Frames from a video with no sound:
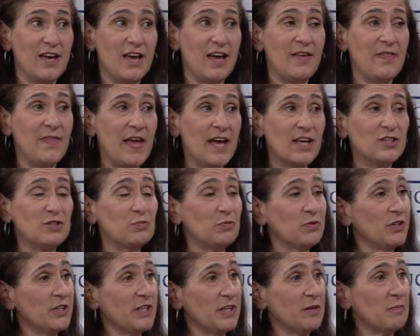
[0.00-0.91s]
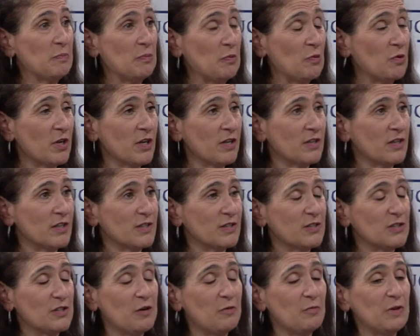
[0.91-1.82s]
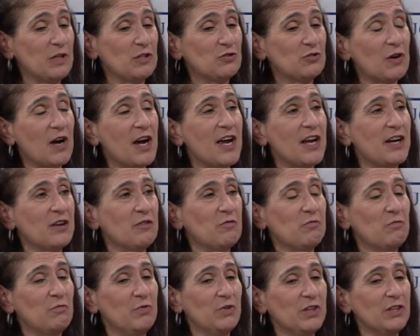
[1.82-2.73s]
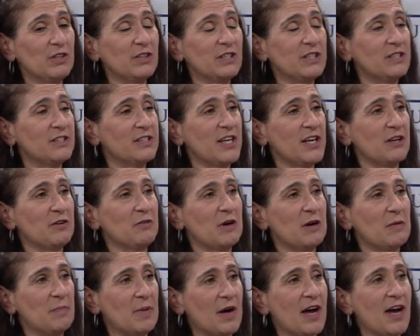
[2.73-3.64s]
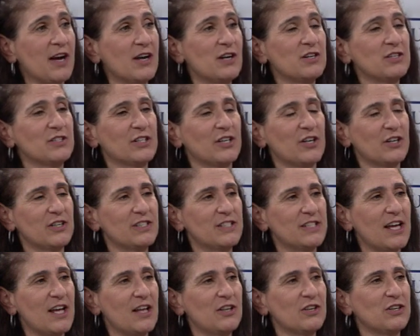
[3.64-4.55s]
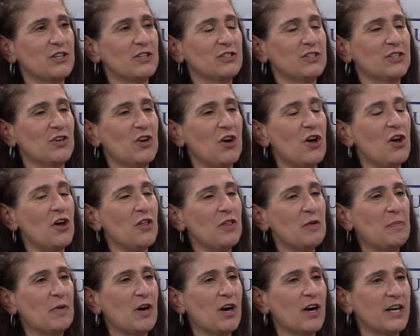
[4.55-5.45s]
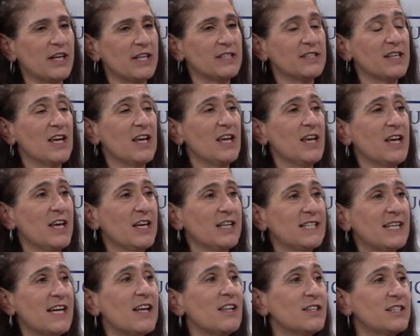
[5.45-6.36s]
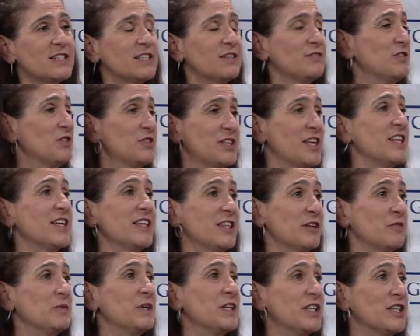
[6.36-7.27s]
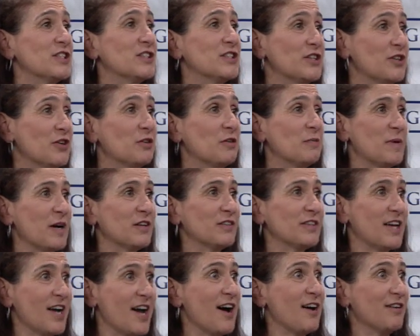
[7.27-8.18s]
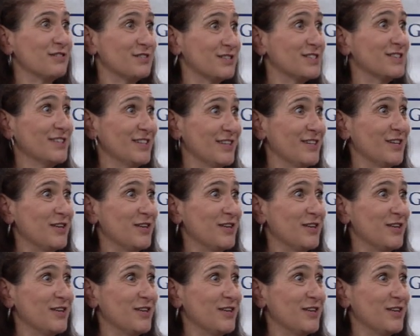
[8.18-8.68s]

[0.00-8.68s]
And that's really important. So we try to really say to our buyers and our sellers and all the parties, tell us if there's anything we need to know about the house.